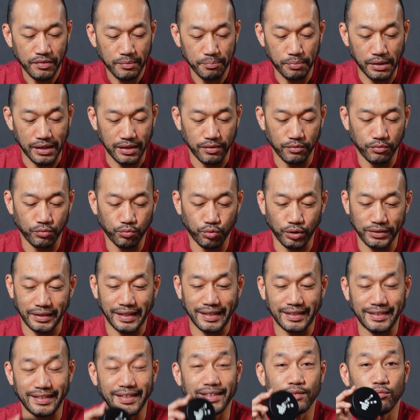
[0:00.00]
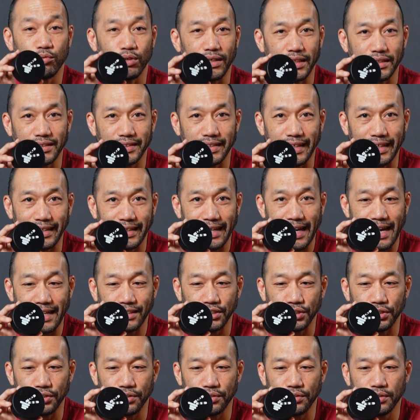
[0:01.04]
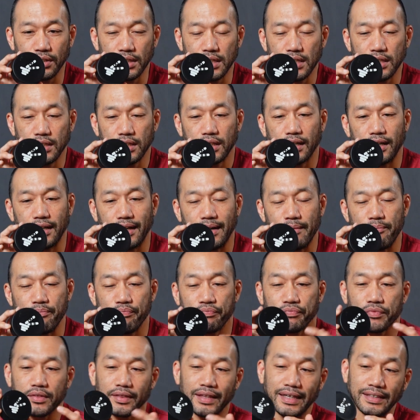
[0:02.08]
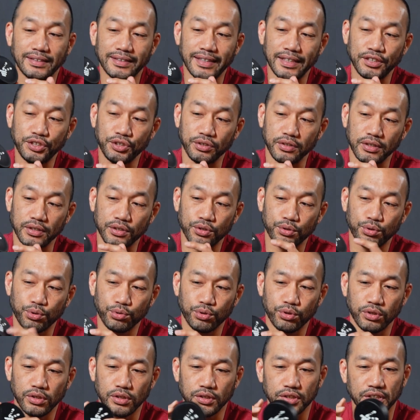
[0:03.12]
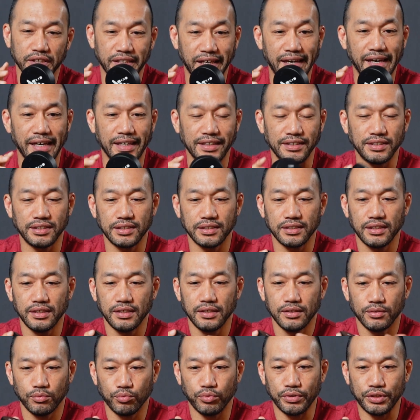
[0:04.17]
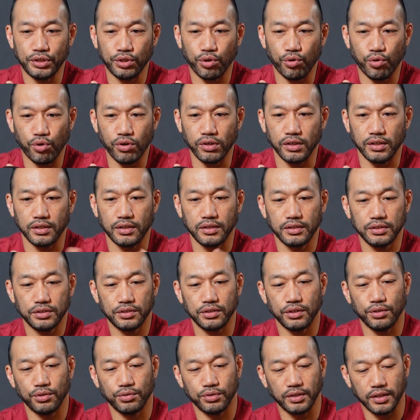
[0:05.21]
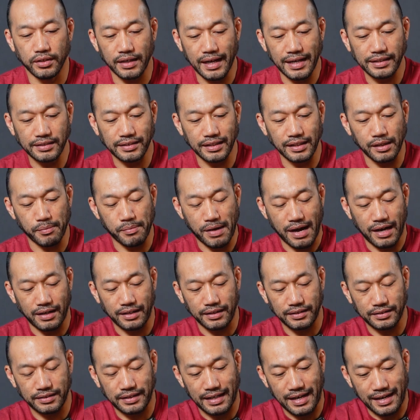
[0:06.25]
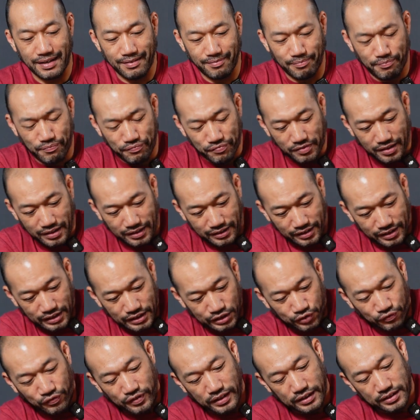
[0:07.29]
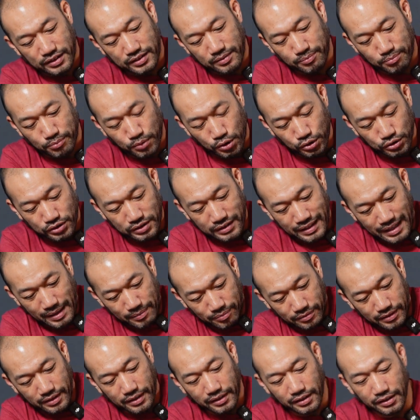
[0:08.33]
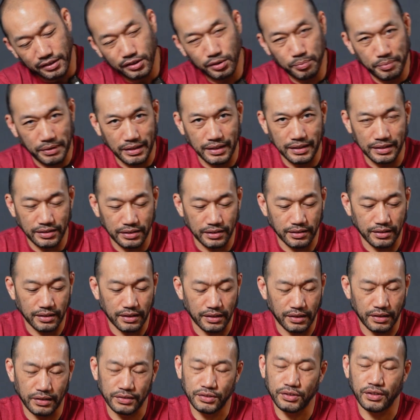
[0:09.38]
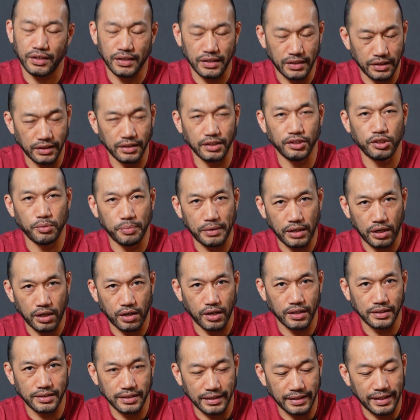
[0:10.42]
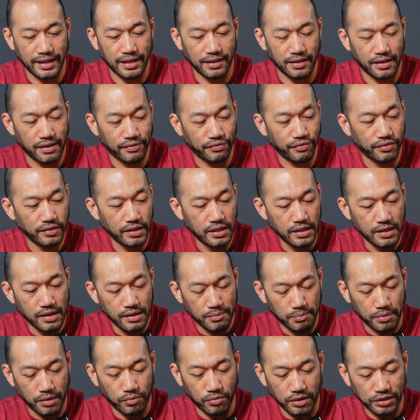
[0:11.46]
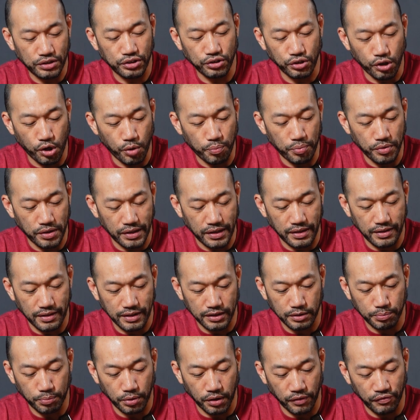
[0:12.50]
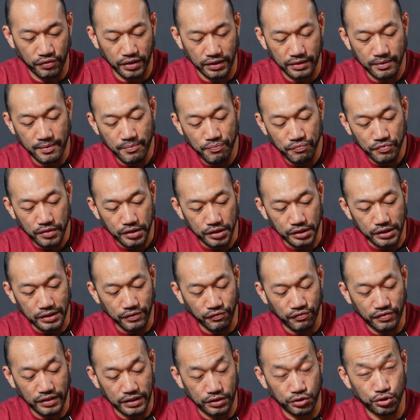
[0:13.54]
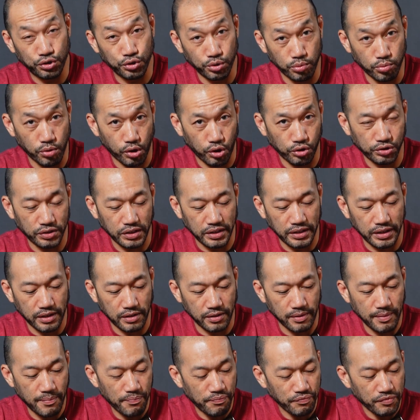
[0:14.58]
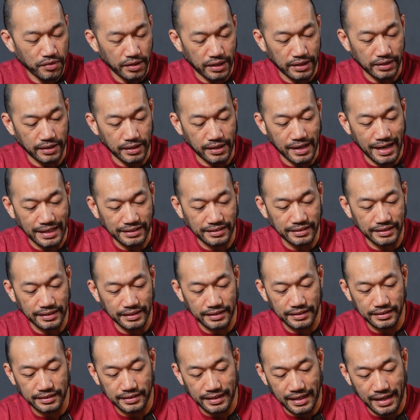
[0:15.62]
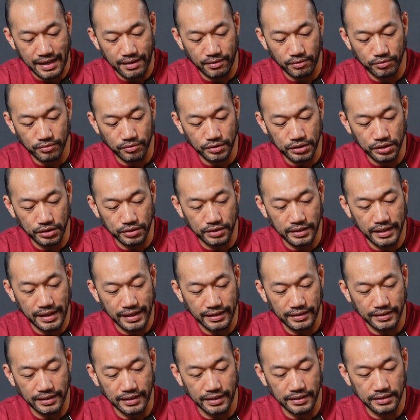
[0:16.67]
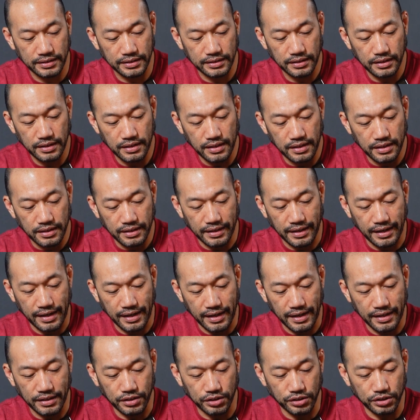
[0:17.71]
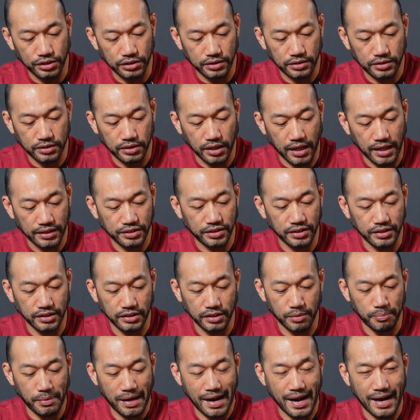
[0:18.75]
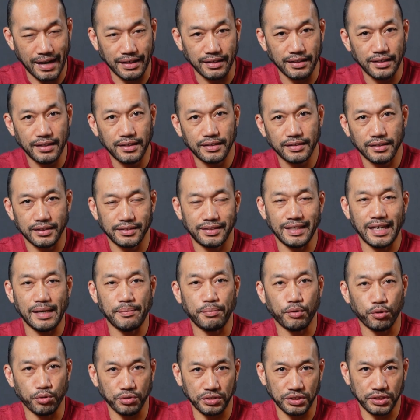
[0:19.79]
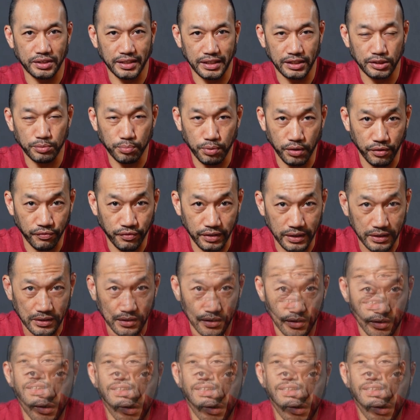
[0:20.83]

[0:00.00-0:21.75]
But what they did was they had you, they sent you a cool case with your order. So the nice thing about it is that this fits most tape, a little bit a little bit hard to get off, but once you open it, it's perfect. You can fit 2 rolls in here. And the nice thing is that when you take this and you just toss it in your bag, the tape always stays perfect.